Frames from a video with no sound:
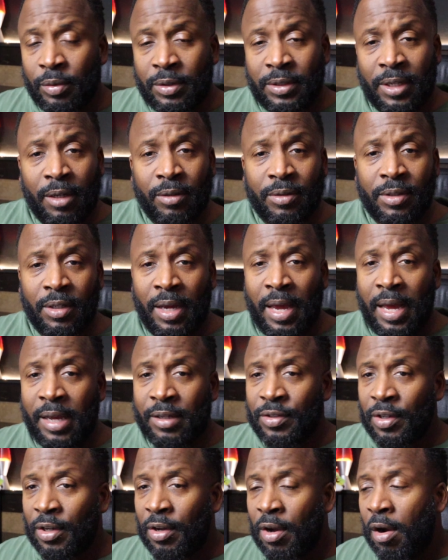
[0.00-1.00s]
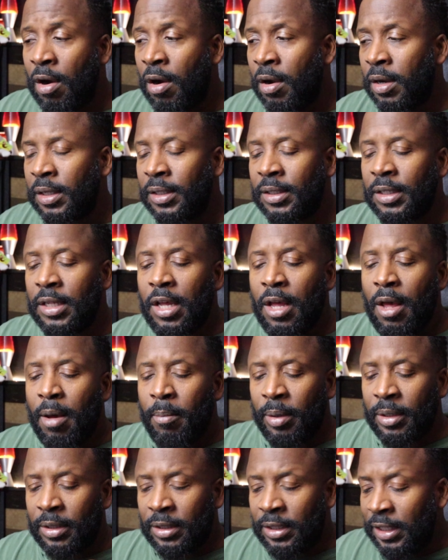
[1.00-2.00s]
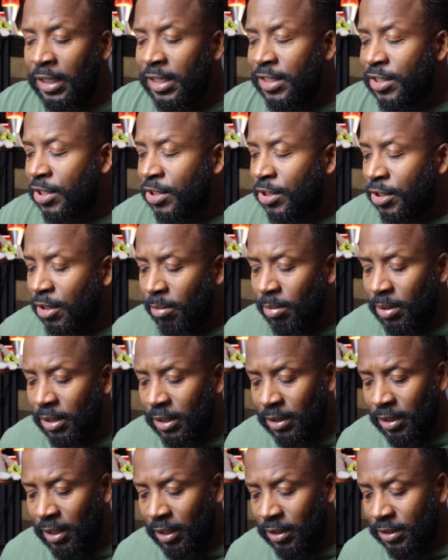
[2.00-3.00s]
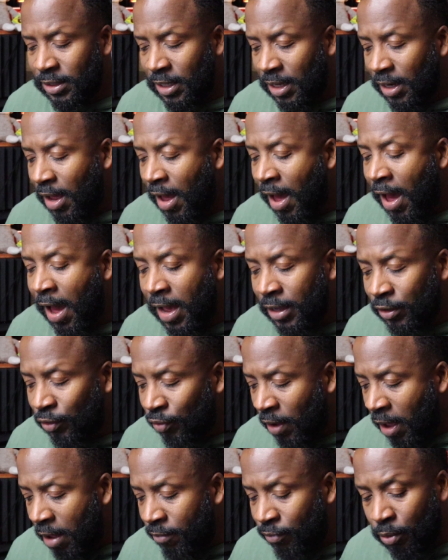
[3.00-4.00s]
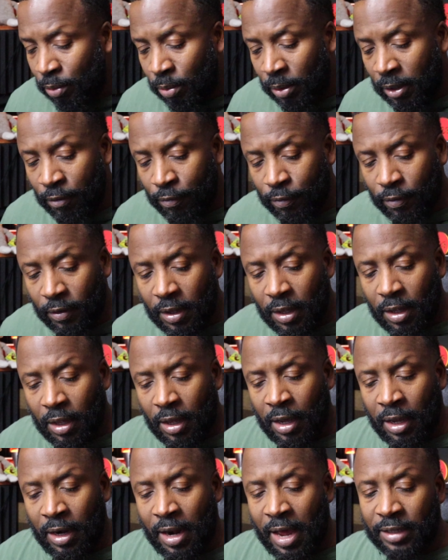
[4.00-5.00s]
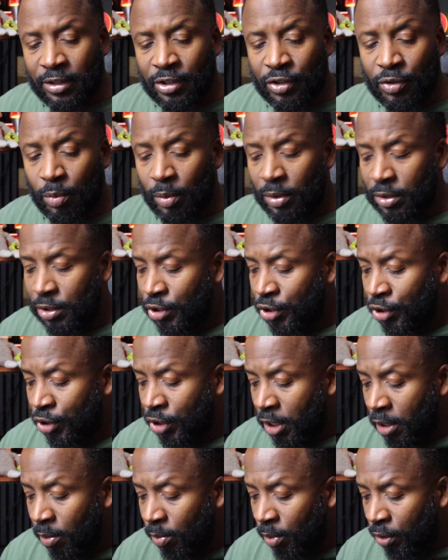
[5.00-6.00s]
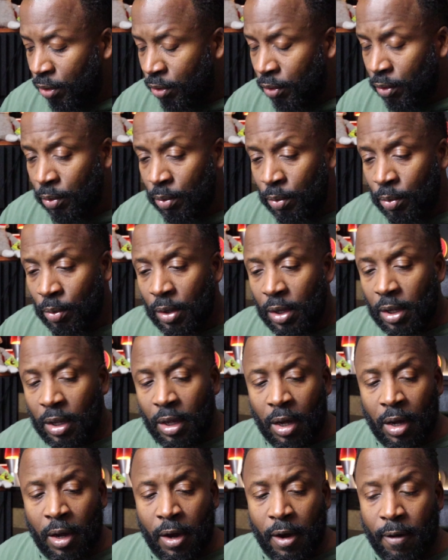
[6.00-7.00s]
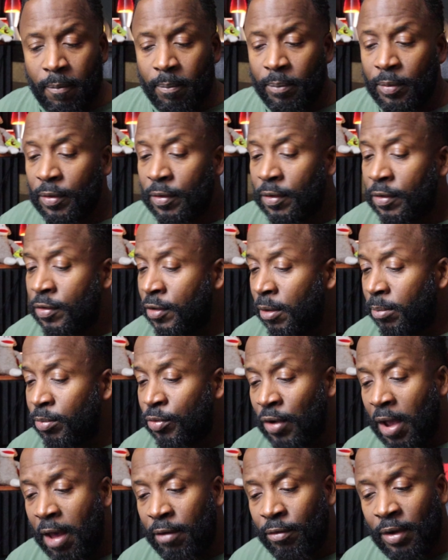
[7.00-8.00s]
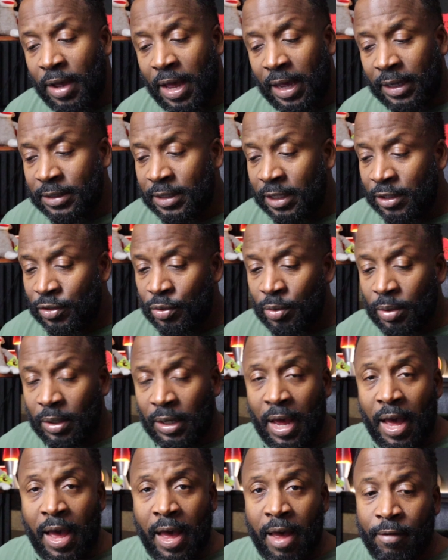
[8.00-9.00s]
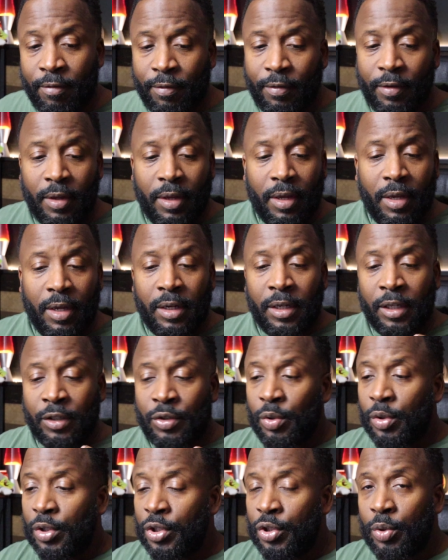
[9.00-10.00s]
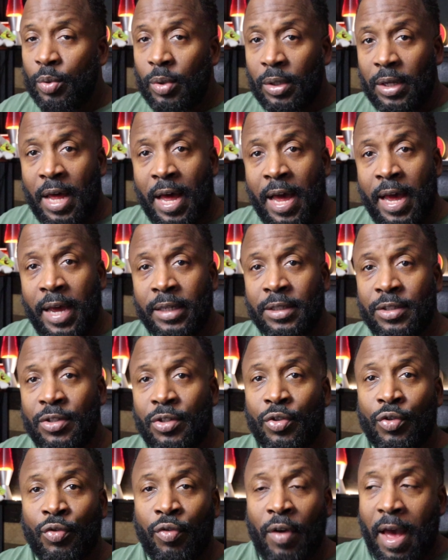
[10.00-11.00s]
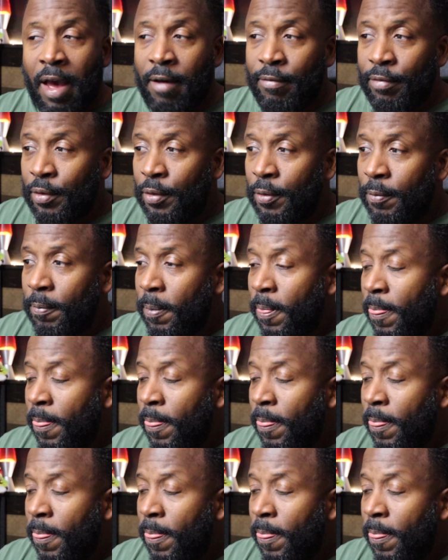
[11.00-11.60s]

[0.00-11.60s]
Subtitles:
Delta has a card, but these are some of the things that I travel with, and I just wanted to share with you some travel hacks that you could have, that you could utilize to travel.